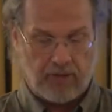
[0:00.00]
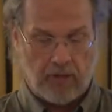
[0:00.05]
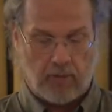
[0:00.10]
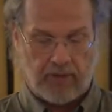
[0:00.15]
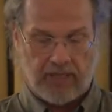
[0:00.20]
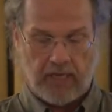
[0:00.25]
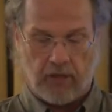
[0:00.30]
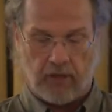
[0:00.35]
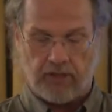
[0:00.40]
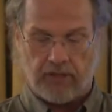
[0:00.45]

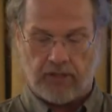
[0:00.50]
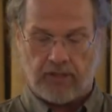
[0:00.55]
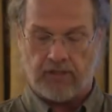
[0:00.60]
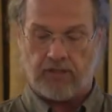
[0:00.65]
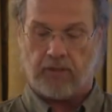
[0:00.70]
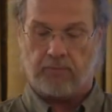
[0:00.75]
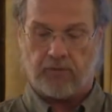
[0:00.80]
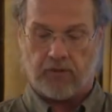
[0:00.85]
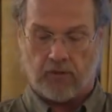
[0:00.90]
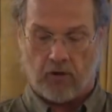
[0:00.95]
energies,
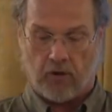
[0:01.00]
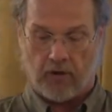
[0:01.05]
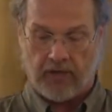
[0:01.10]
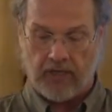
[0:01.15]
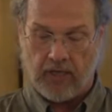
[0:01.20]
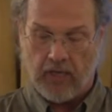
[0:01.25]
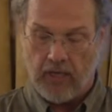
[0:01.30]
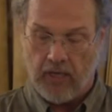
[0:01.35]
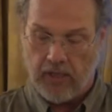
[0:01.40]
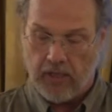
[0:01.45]

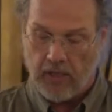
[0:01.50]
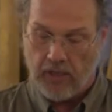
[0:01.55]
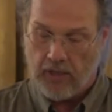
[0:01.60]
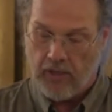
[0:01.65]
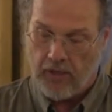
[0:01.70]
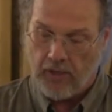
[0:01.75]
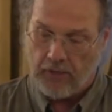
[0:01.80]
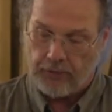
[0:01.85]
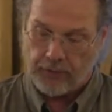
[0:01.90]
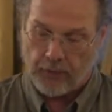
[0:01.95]

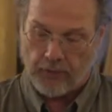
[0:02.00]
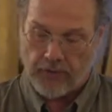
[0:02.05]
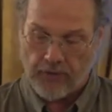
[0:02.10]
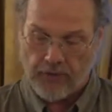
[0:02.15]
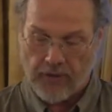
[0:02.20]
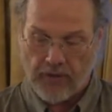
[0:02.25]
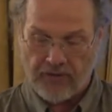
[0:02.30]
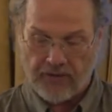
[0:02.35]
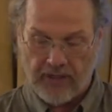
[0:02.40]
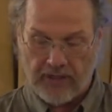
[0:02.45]
so that
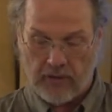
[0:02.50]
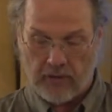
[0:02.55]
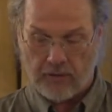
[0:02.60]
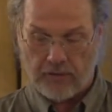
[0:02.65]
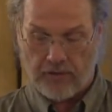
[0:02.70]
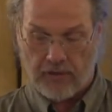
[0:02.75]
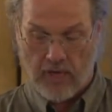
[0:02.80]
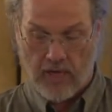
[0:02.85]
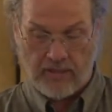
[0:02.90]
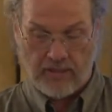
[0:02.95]
the thinkers
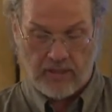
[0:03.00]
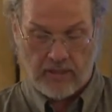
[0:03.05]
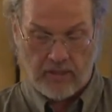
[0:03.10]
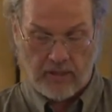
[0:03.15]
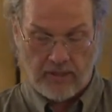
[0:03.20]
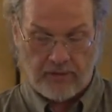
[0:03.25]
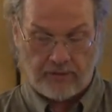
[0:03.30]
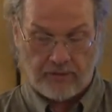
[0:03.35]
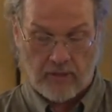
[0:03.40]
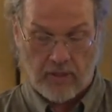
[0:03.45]
and
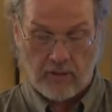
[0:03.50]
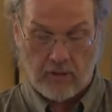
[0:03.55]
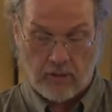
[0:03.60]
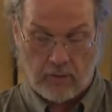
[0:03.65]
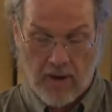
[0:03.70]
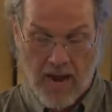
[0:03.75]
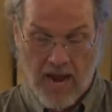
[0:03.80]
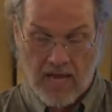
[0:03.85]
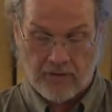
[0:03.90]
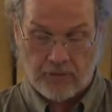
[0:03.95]
idealists can
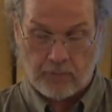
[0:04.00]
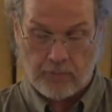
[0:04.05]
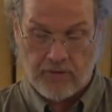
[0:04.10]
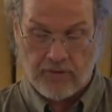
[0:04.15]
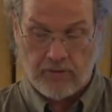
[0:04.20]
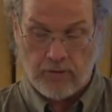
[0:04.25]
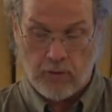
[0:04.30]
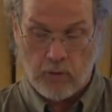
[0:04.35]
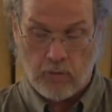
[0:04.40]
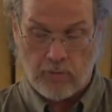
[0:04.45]
grasp these
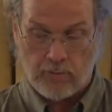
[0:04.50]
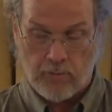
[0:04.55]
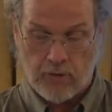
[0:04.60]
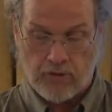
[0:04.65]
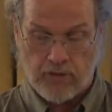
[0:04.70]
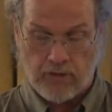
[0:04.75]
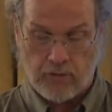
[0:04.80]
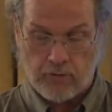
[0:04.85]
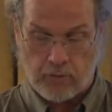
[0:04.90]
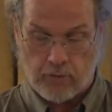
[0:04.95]
new
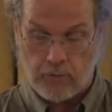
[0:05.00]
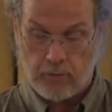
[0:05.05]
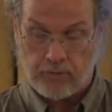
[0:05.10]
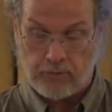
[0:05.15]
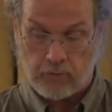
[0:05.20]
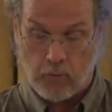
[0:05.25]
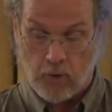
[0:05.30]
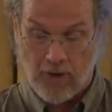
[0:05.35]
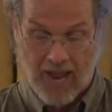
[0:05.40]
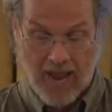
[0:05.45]
emerging truths
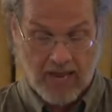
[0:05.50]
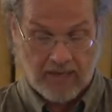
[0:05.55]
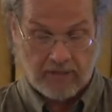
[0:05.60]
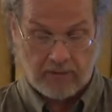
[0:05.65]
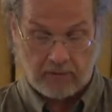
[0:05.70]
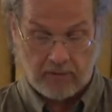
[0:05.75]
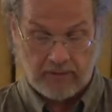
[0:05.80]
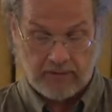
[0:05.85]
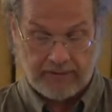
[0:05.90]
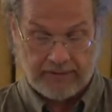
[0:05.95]
more
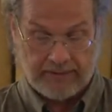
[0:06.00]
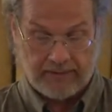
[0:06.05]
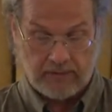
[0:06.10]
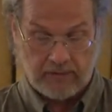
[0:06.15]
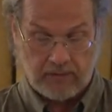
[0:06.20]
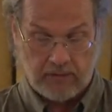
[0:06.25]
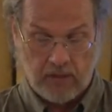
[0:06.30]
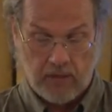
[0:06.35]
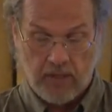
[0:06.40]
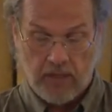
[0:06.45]
accurately.
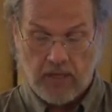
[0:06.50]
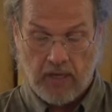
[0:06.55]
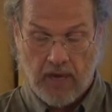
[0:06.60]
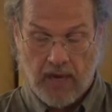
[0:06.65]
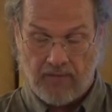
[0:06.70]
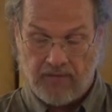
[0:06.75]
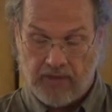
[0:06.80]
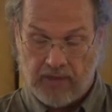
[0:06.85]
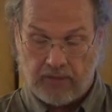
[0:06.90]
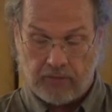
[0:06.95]

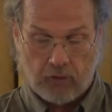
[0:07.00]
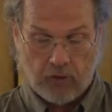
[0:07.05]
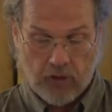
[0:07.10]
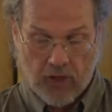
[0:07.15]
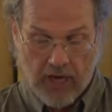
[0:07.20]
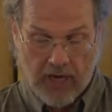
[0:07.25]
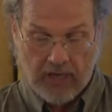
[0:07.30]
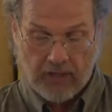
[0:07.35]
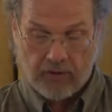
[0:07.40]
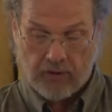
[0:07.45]
And these
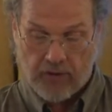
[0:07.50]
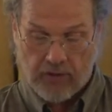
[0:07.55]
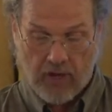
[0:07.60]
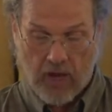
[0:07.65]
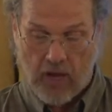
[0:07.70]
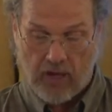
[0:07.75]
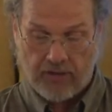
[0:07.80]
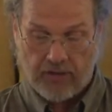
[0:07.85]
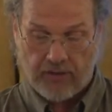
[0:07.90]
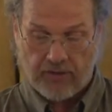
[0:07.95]
change the
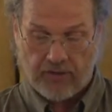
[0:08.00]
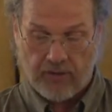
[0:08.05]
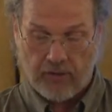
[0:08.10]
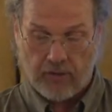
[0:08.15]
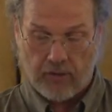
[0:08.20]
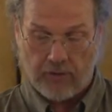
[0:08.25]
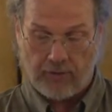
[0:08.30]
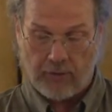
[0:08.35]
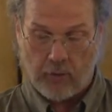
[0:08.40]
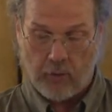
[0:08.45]
consciousness
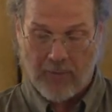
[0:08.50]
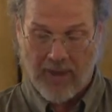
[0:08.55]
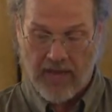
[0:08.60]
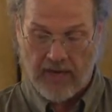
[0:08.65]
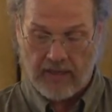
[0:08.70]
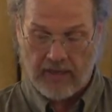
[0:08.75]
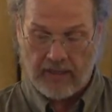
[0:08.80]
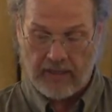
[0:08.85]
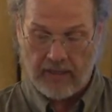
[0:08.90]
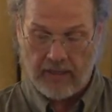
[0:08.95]
of
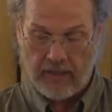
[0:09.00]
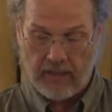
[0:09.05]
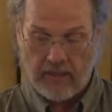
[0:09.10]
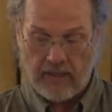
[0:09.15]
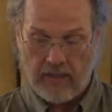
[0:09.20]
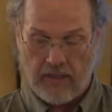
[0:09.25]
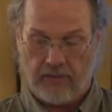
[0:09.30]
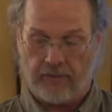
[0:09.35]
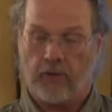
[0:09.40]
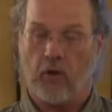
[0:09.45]
humanity
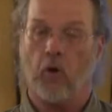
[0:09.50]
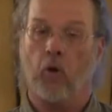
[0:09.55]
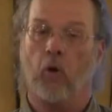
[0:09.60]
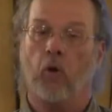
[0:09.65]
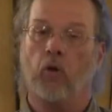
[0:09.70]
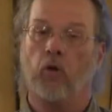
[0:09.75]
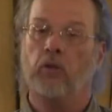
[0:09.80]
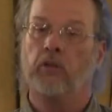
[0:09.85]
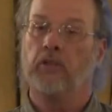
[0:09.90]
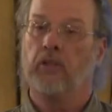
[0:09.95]
as a
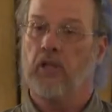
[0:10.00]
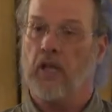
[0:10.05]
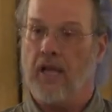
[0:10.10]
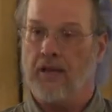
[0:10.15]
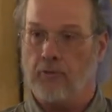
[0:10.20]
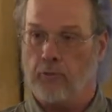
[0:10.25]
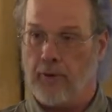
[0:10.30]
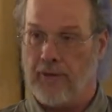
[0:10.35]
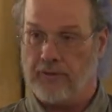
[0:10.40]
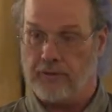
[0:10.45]
whole
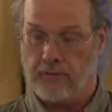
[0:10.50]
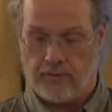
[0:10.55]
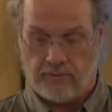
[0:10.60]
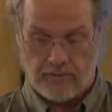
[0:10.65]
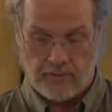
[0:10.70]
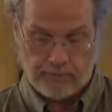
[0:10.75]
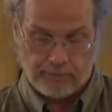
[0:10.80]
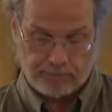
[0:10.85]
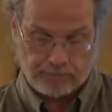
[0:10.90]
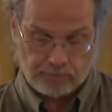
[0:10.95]
and raises it.
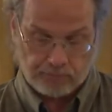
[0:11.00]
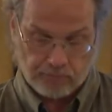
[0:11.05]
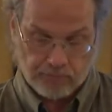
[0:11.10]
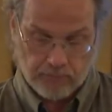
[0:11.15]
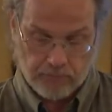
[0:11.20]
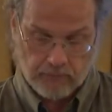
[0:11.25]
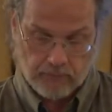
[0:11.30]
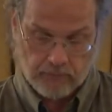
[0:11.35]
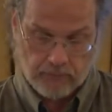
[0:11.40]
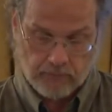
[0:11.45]

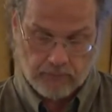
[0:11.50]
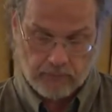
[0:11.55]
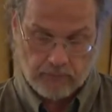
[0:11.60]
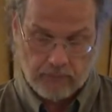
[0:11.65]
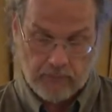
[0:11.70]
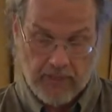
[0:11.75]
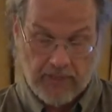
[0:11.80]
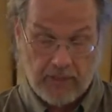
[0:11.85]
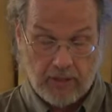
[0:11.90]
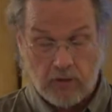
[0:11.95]

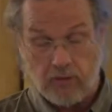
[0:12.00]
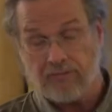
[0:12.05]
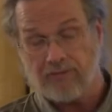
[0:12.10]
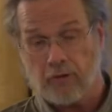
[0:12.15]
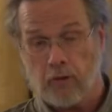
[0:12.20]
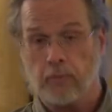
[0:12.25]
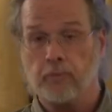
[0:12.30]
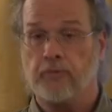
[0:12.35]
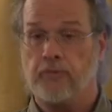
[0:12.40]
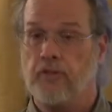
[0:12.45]
And he
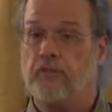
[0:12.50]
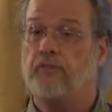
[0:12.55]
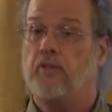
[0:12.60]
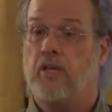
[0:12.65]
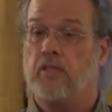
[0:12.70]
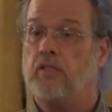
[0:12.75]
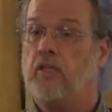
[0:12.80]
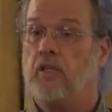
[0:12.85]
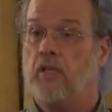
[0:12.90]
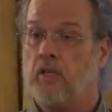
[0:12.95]
confirms this
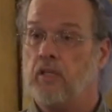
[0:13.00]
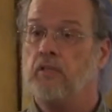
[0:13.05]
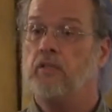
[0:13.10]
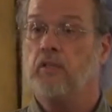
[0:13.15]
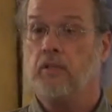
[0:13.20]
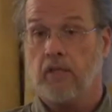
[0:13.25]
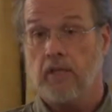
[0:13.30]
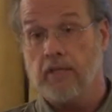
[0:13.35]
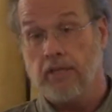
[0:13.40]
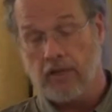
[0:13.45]
idea
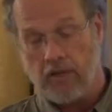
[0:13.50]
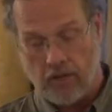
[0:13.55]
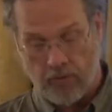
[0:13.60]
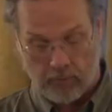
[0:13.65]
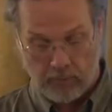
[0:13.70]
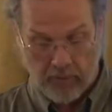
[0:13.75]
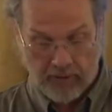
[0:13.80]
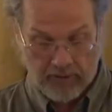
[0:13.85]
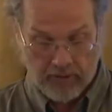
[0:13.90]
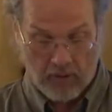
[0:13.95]
in another
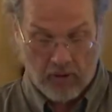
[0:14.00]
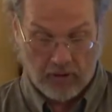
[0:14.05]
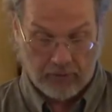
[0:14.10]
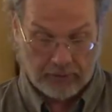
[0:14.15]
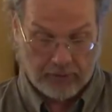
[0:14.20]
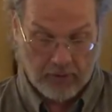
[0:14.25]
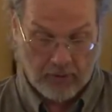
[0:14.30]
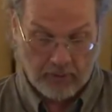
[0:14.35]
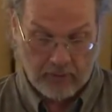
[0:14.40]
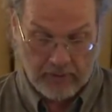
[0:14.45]
book also.